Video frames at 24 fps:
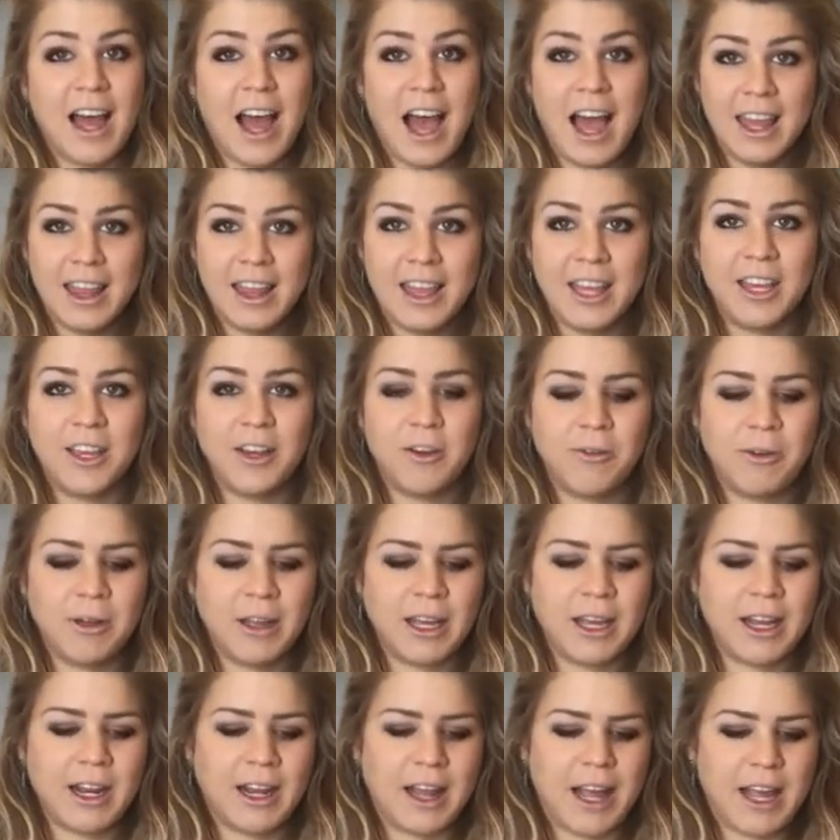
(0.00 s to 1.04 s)
I think you're
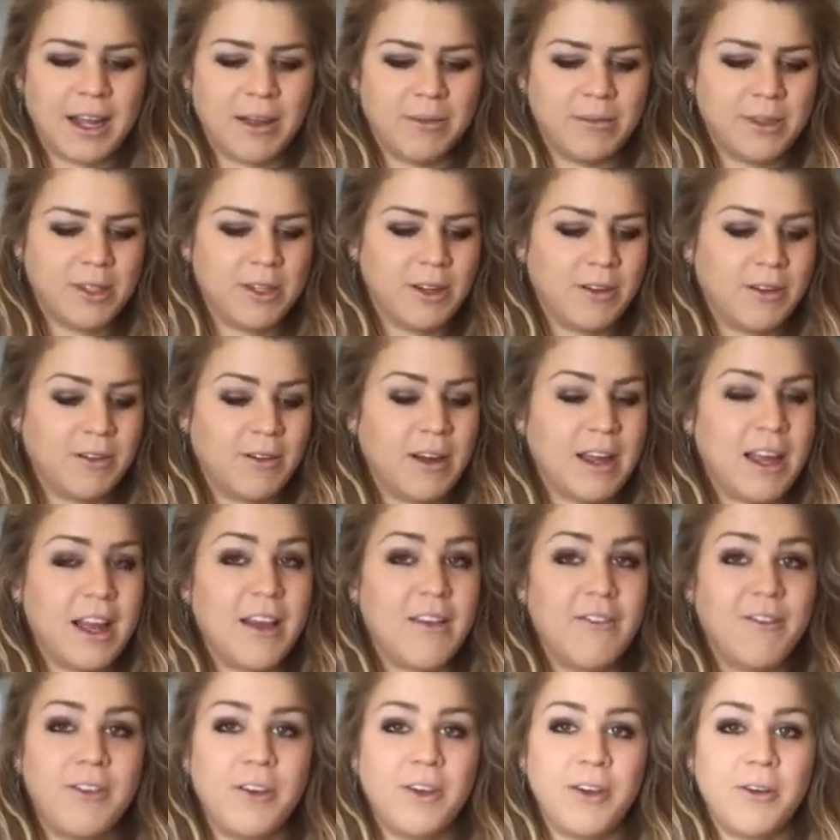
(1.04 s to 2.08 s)
really gonna like them. So
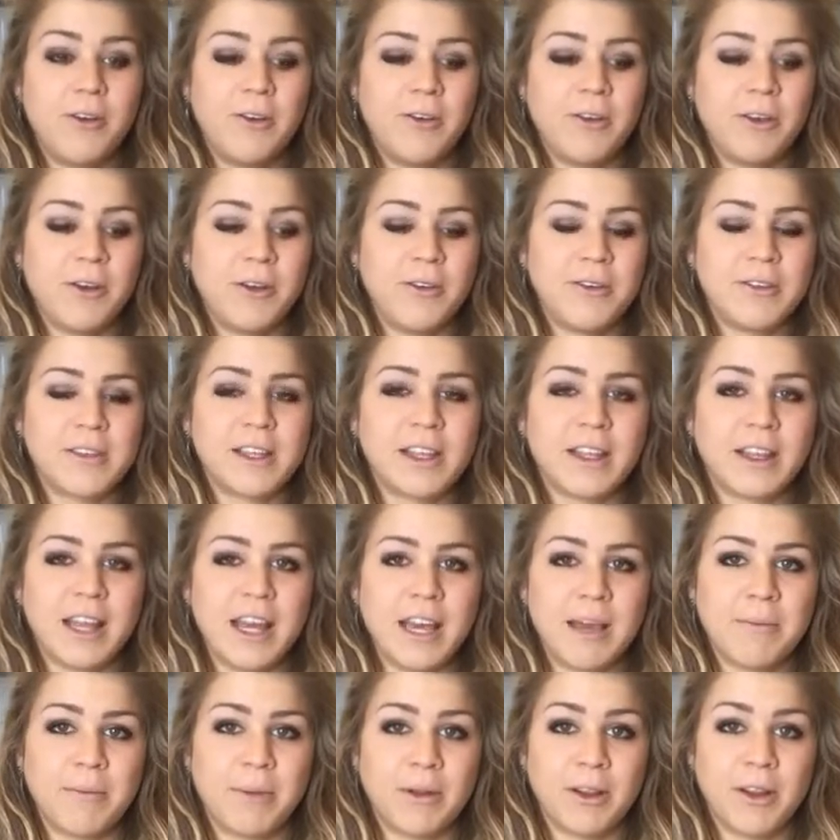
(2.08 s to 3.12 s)
if you use the
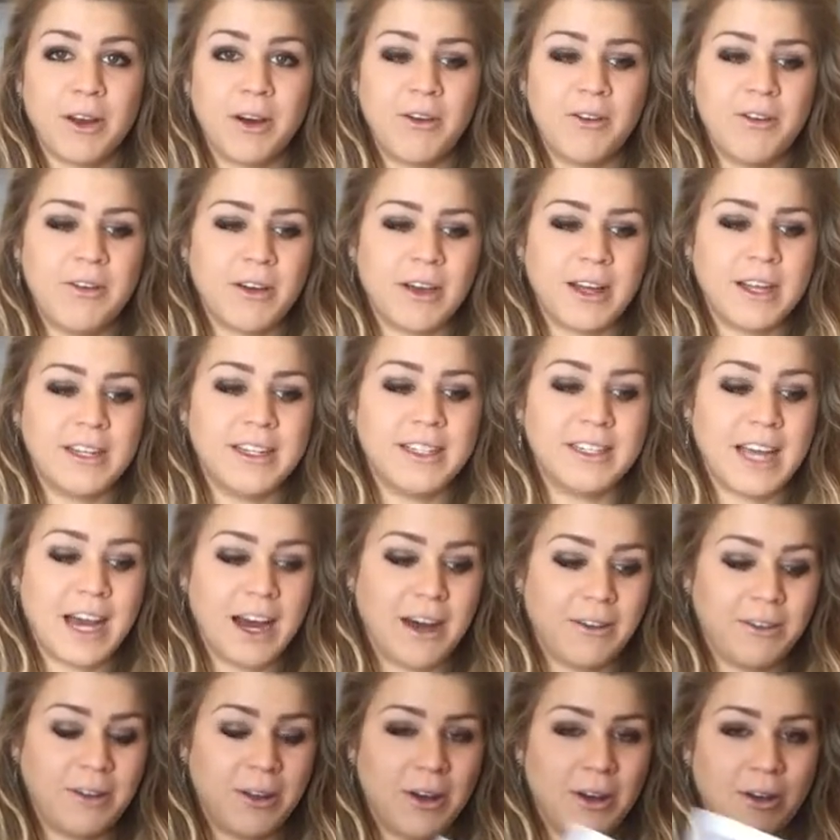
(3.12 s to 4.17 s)
link below, you can
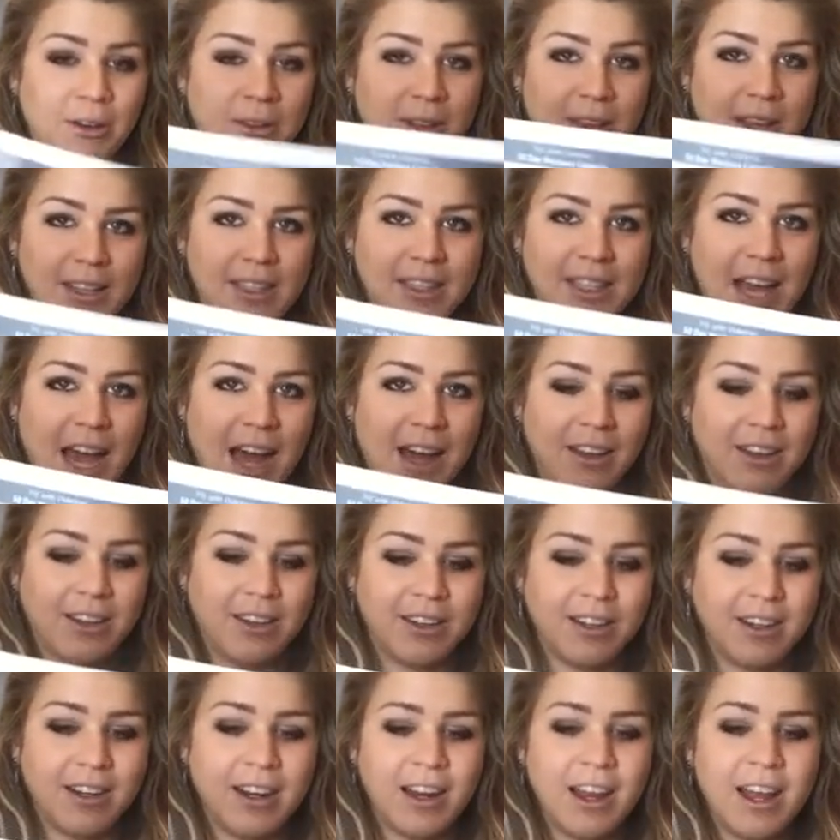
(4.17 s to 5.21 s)
download this
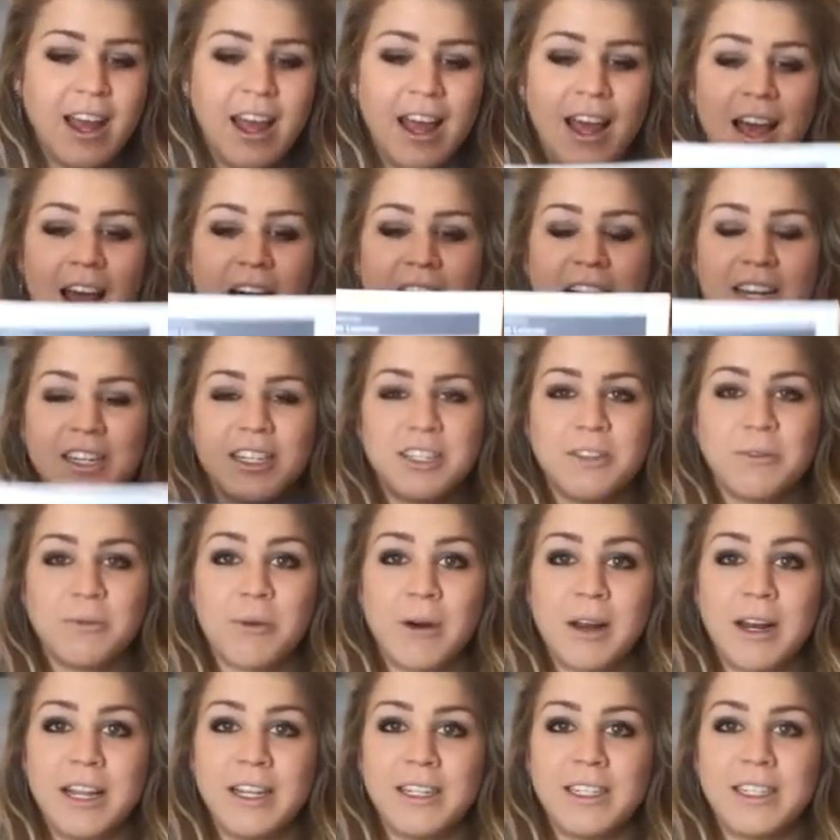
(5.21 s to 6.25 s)
calendar. I just
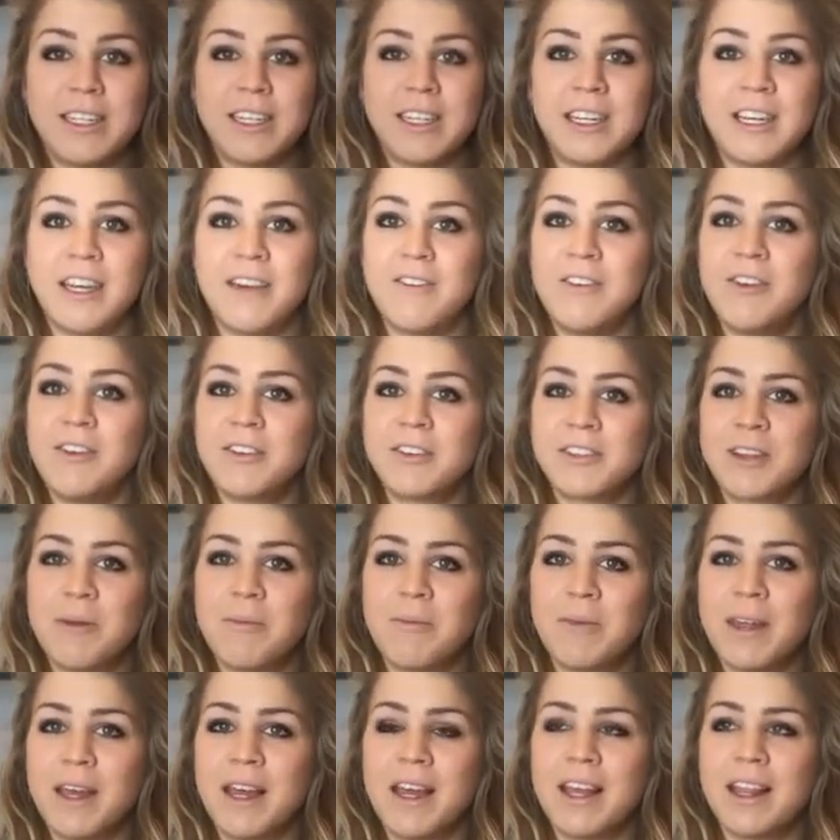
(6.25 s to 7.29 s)
wanted to give you
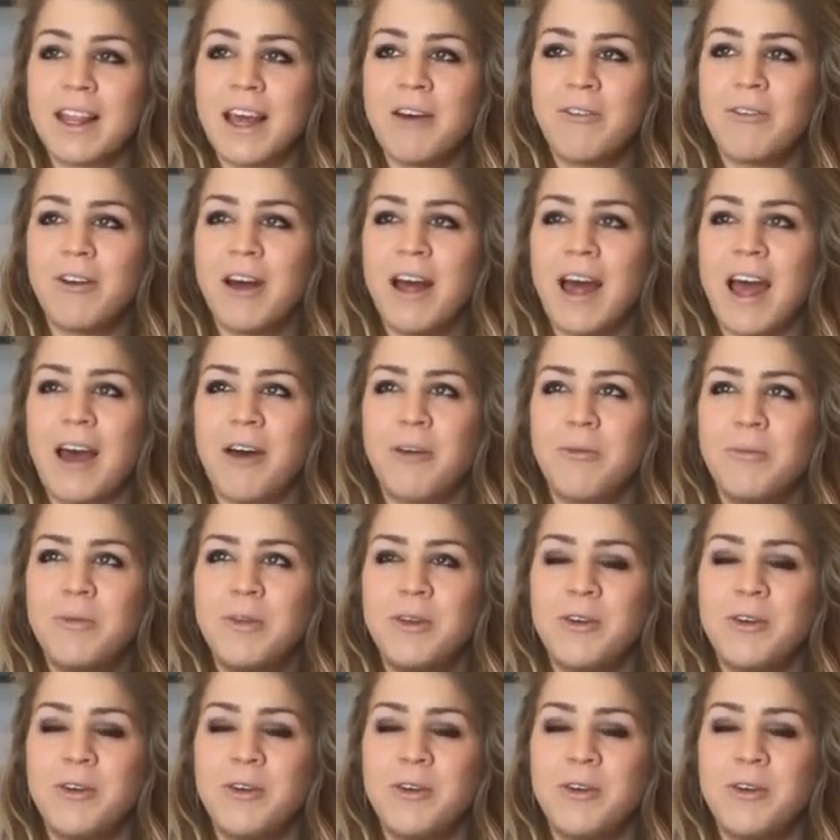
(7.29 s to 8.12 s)
something that will help